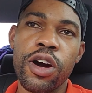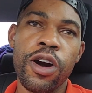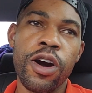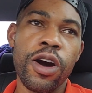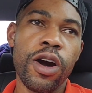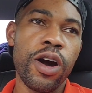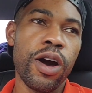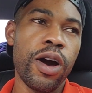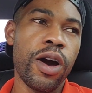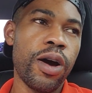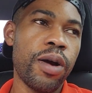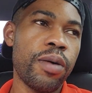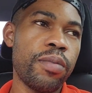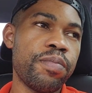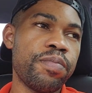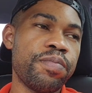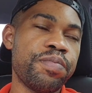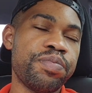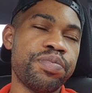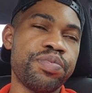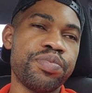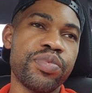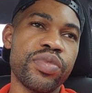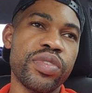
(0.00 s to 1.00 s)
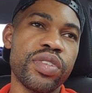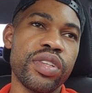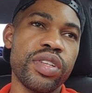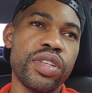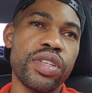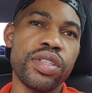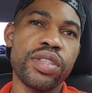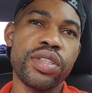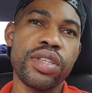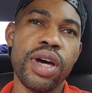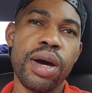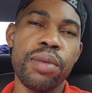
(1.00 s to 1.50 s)

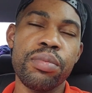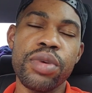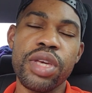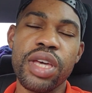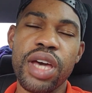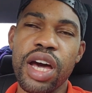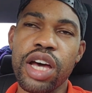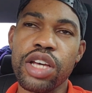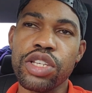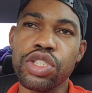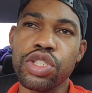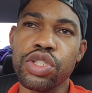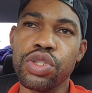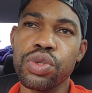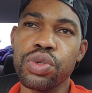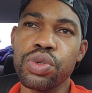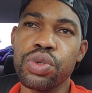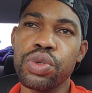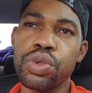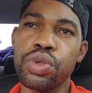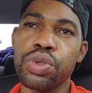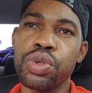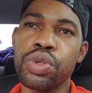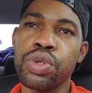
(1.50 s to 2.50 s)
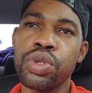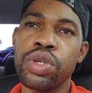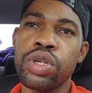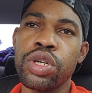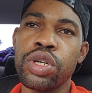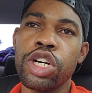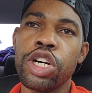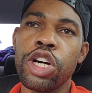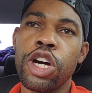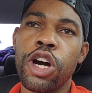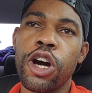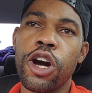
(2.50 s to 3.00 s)
Tomiyasu,
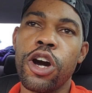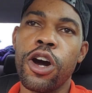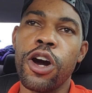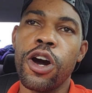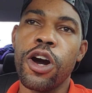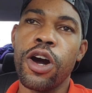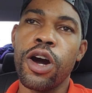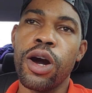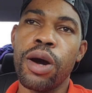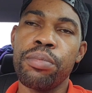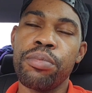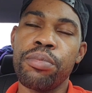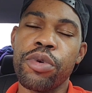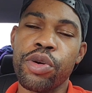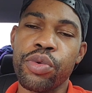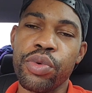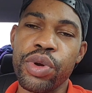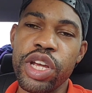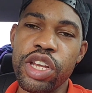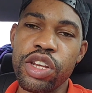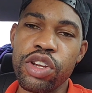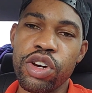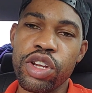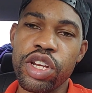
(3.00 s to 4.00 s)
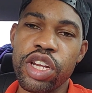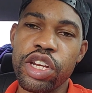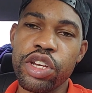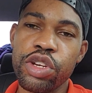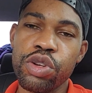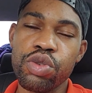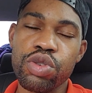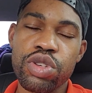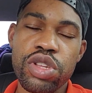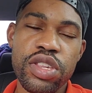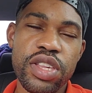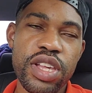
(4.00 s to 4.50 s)
Marino, the
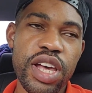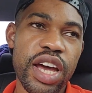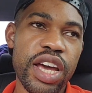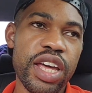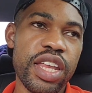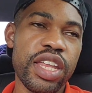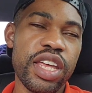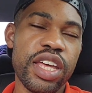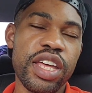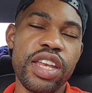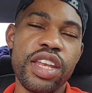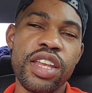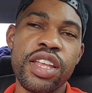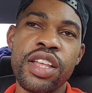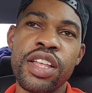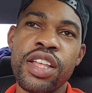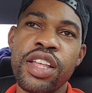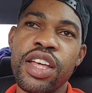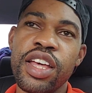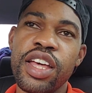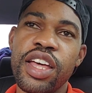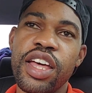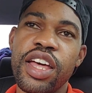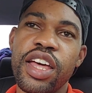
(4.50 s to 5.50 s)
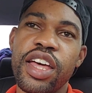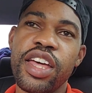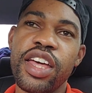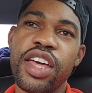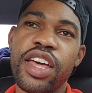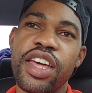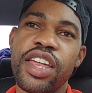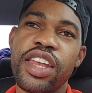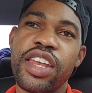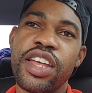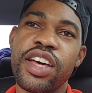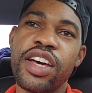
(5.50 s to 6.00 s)
new signing,
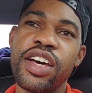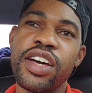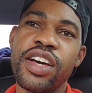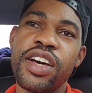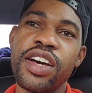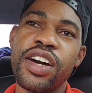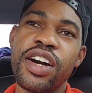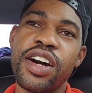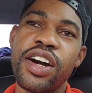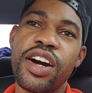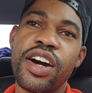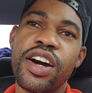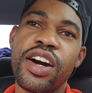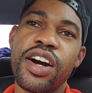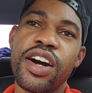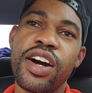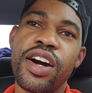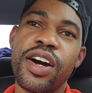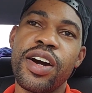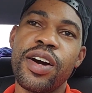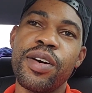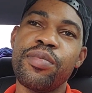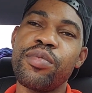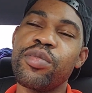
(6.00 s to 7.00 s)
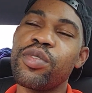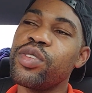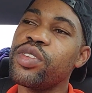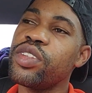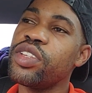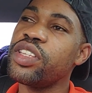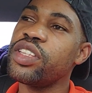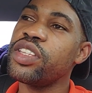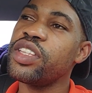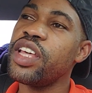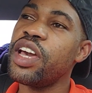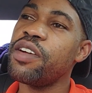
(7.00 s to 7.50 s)
and
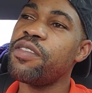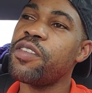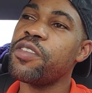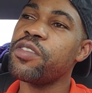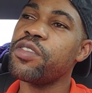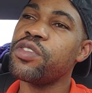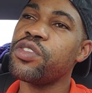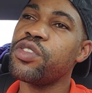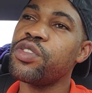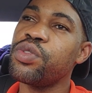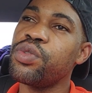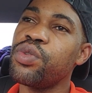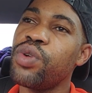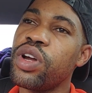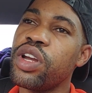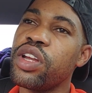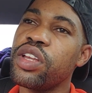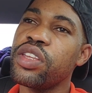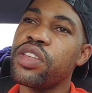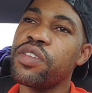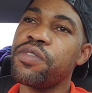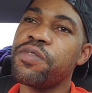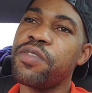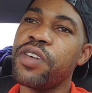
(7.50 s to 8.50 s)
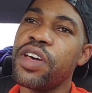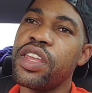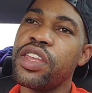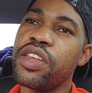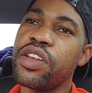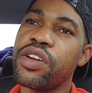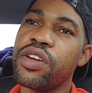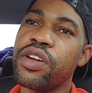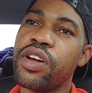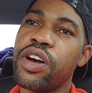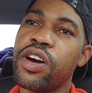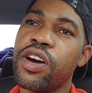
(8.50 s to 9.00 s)
they have a two other
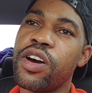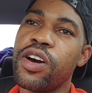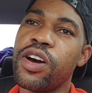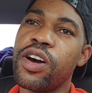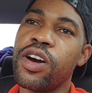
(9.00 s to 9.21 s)
defender.